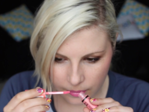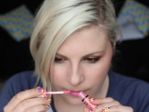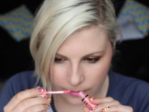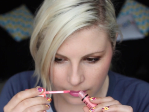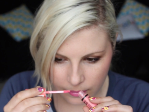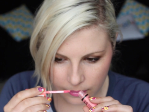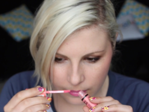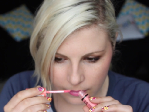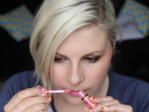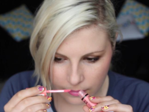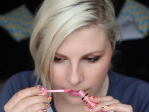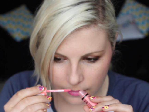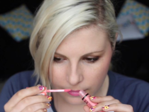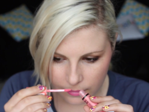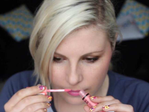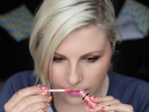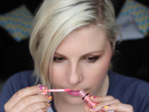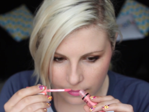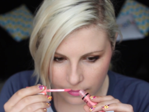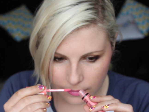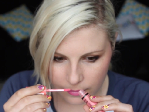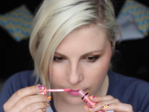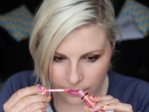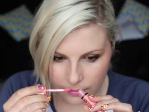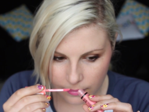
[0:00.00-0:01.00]

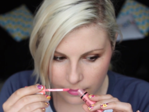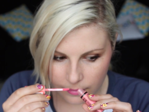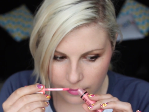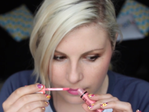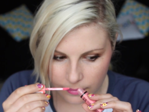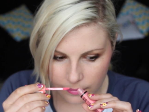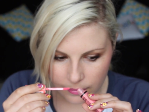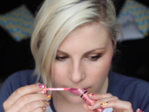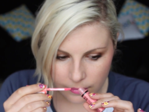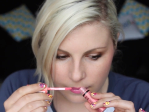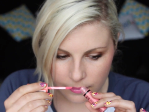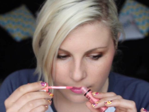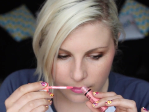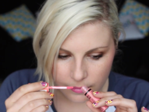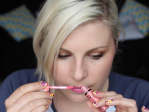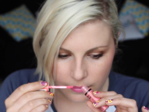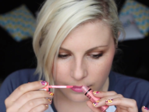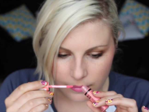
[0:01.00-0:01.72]
(silence)